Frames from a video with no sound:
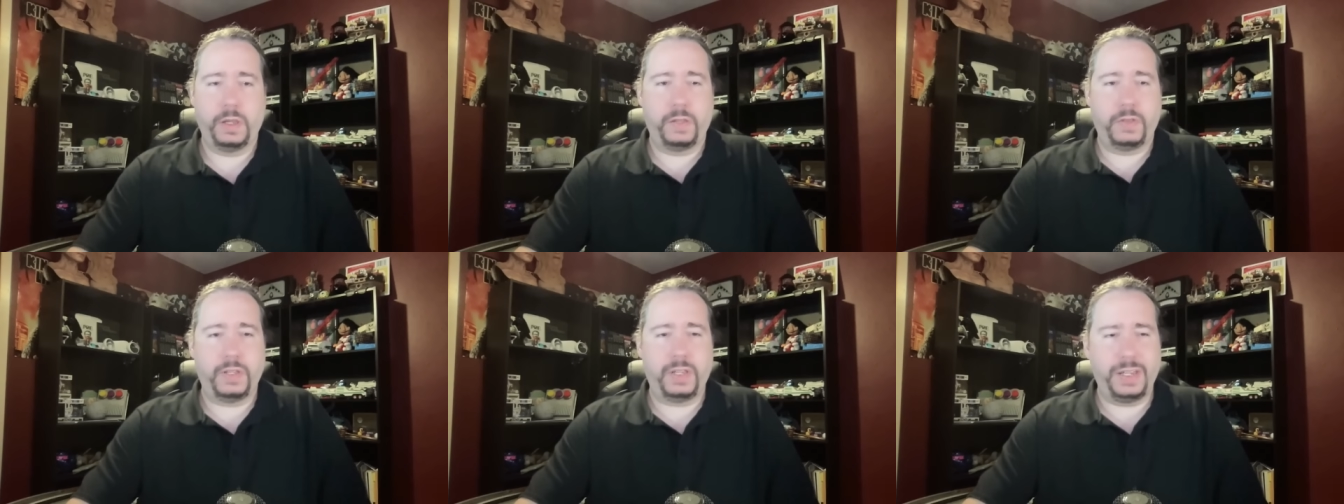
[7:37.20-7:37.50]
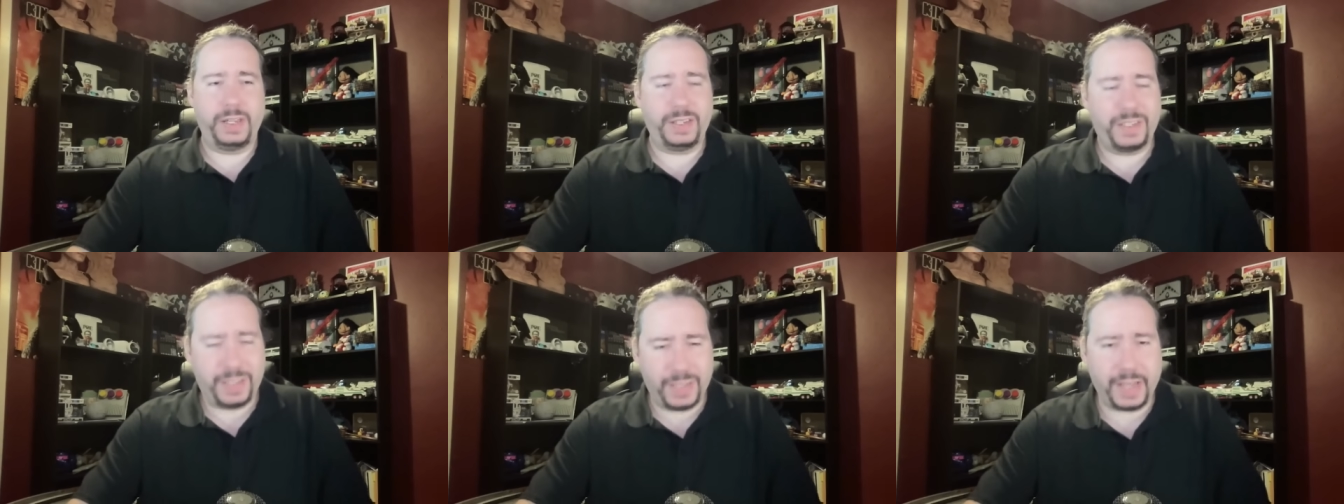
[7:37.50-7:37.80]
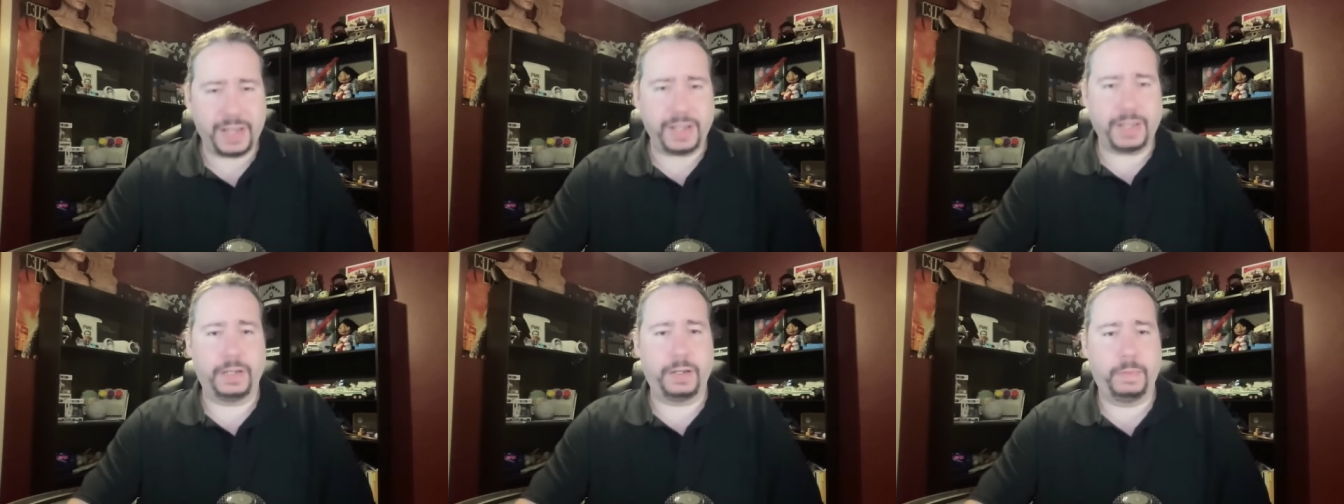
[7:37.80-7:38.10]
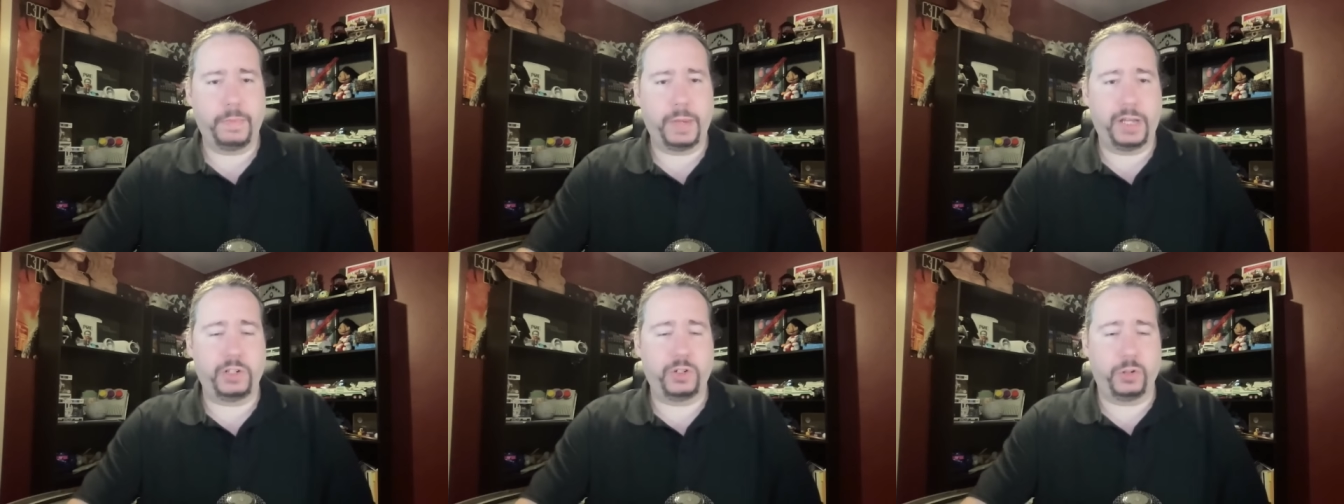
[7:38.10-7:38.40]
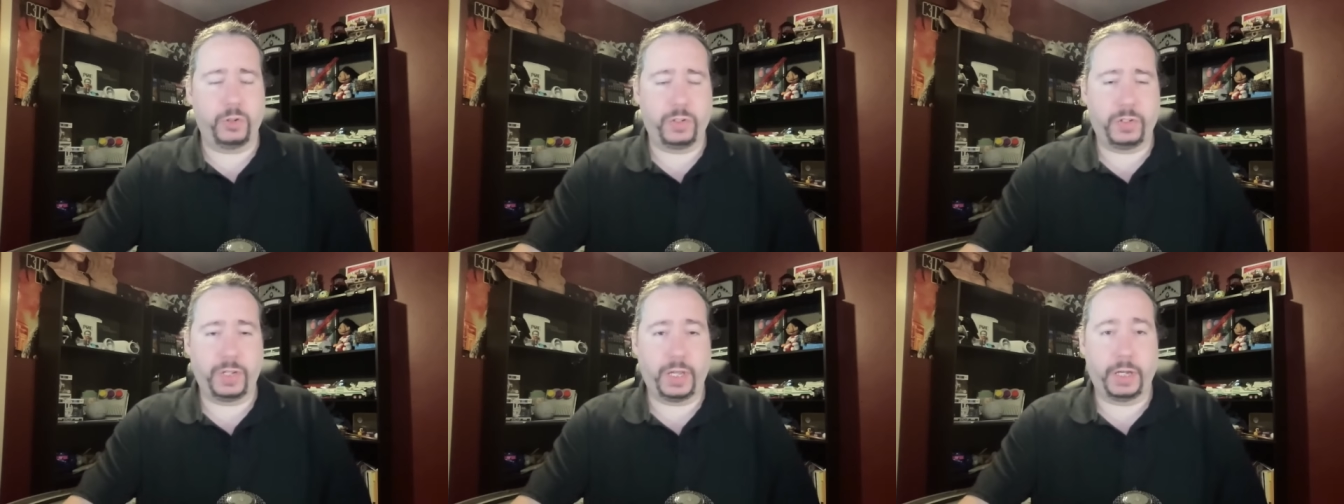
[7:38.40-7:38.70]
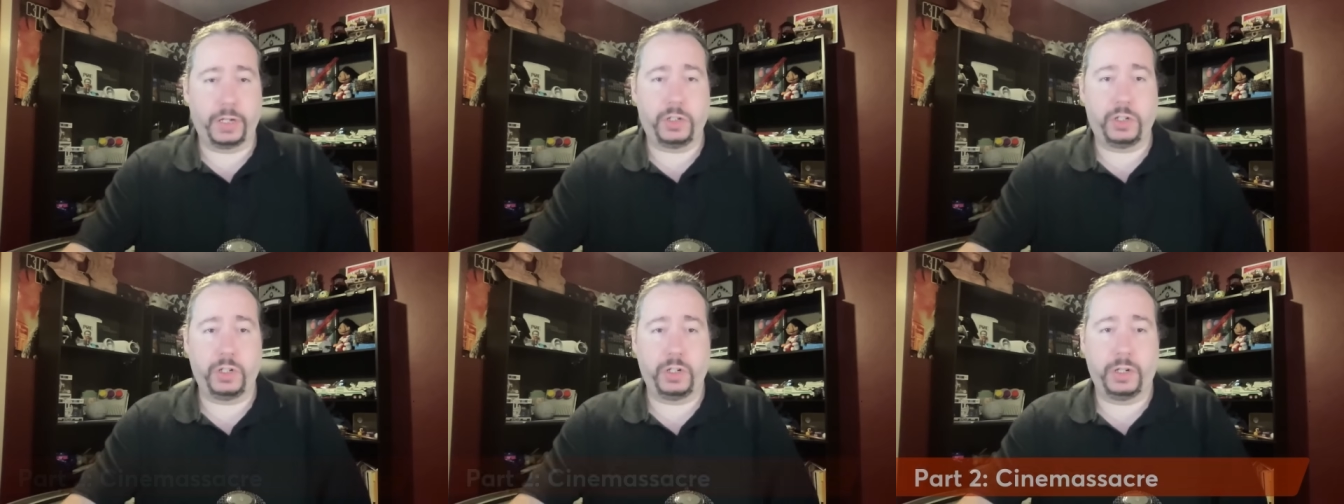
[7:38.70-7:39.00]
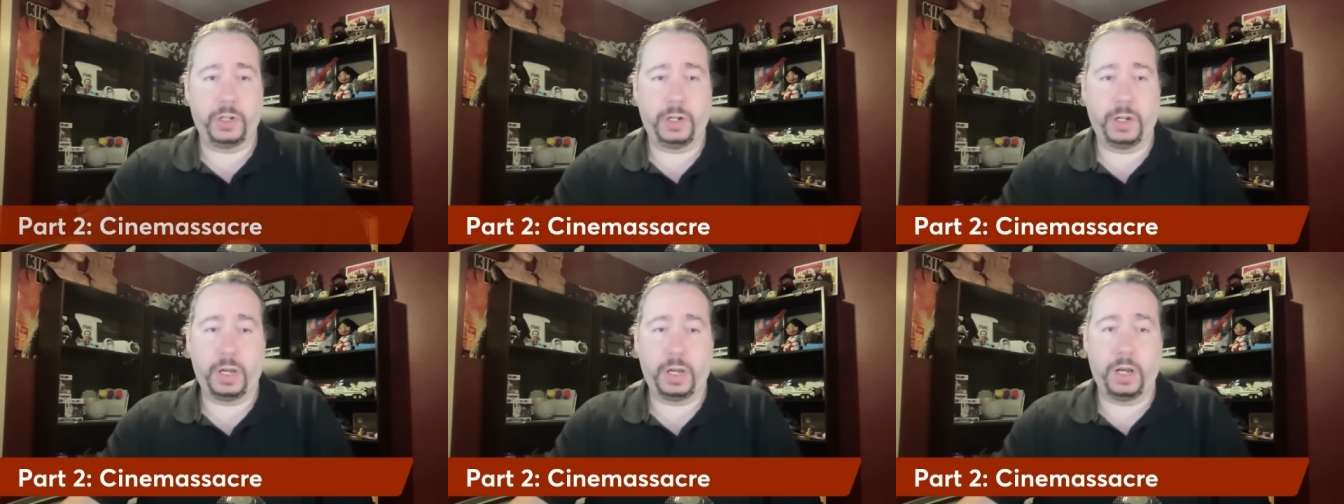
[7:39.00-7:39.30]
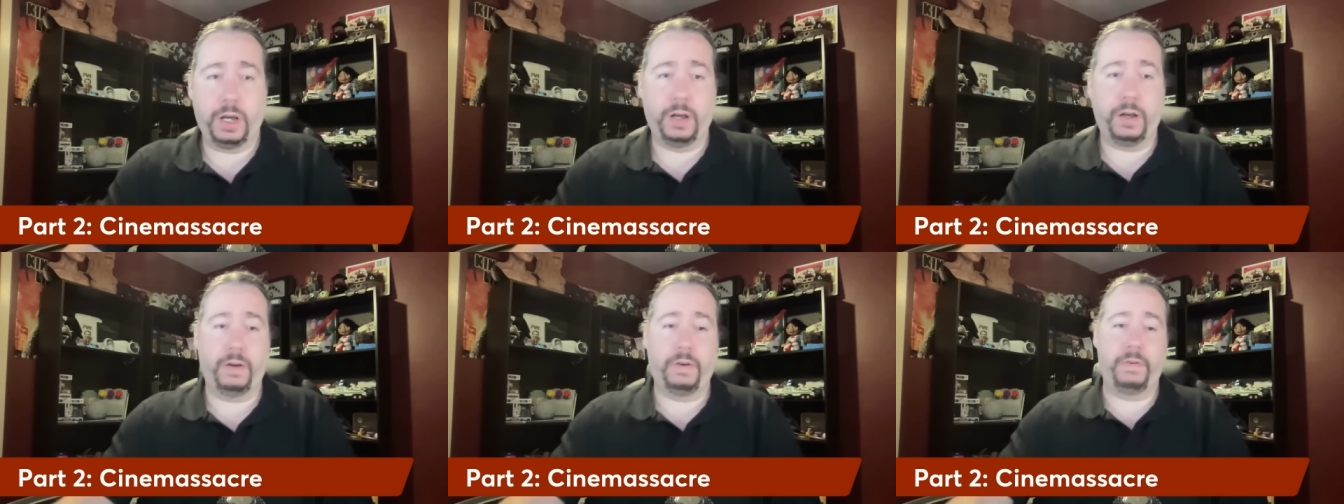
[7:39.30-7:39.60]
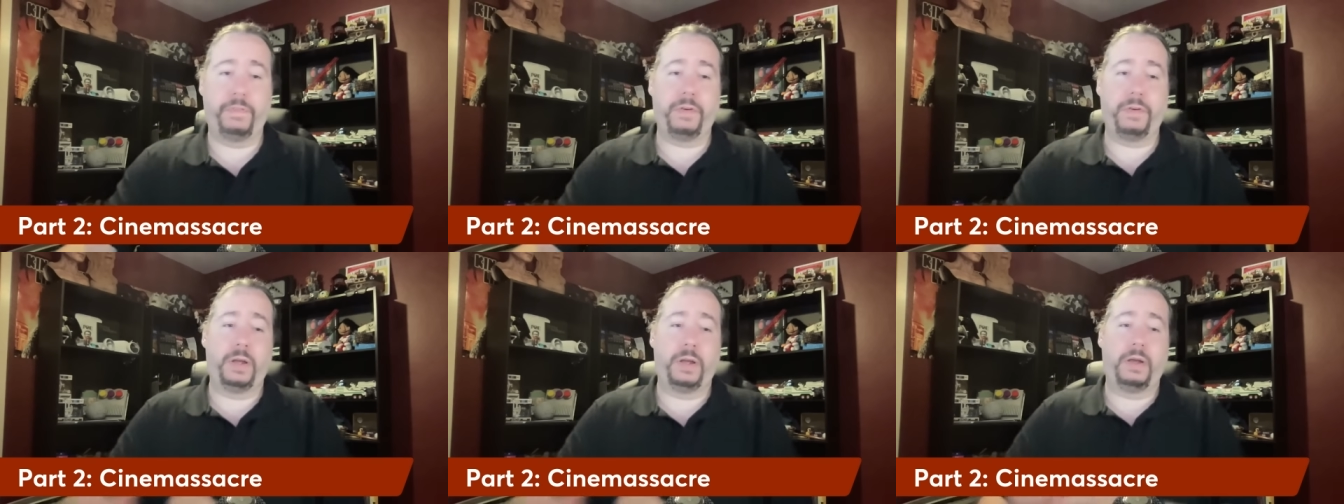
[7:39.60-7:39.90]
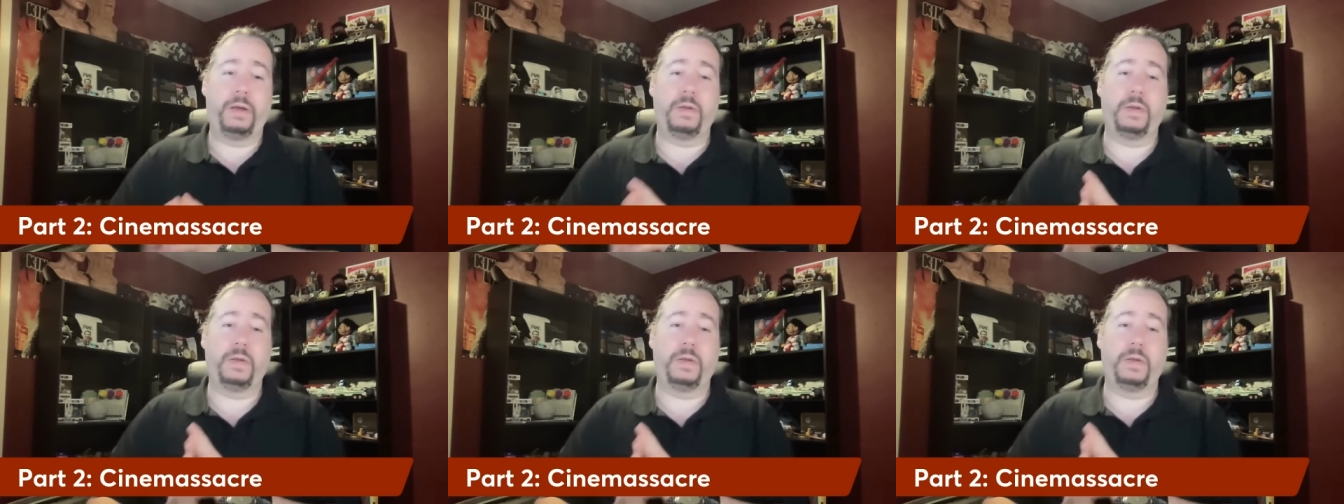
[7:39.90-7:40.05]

The second major section of